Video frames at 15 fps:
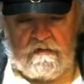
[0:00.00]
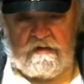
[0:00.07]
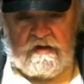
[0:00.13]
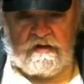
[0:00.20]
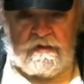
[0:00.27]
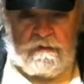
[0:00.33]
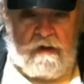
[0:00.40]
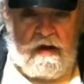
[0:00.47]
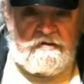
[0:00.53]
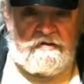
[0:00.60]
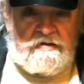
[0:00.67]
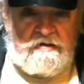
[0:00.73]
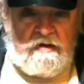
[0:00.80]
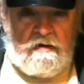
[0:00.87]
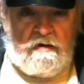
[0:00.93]

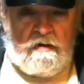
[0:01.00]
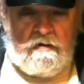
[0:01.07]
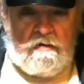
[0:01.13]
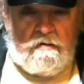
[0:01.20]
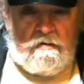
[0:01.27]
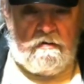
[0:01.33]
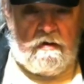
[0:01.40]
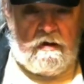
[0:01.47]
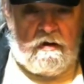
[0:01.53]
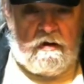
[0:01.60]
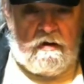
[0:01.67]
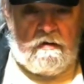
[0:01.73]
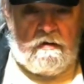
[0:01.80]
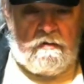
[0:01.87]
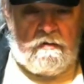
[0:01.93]
dispatched the
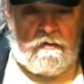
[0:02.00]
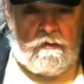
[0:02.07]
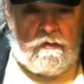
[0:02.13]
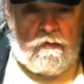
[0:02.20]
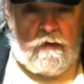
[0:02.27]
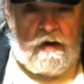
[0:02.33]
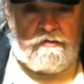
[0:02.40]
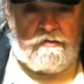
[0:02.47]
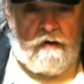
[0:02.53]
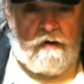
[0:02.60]
little red